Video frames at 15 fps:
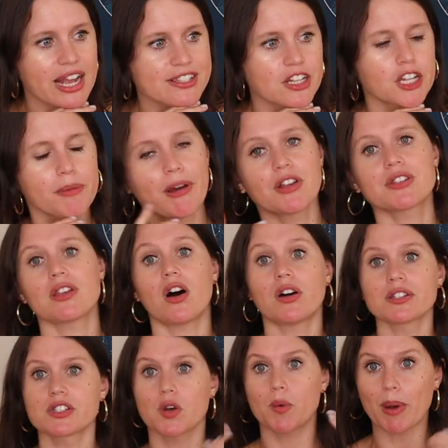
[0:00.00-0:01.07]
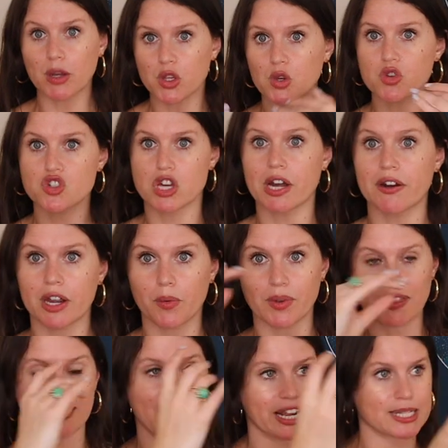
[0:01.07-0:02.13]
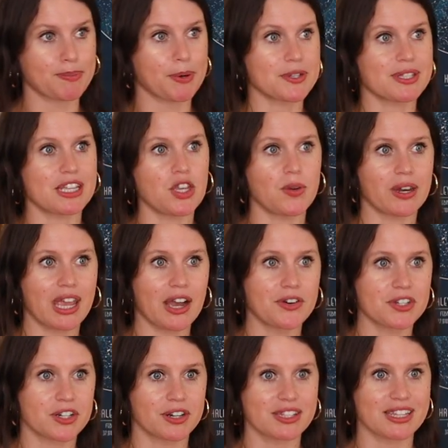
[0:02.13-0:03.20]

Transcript: it's all about also about you sharing with the next person that you encounter.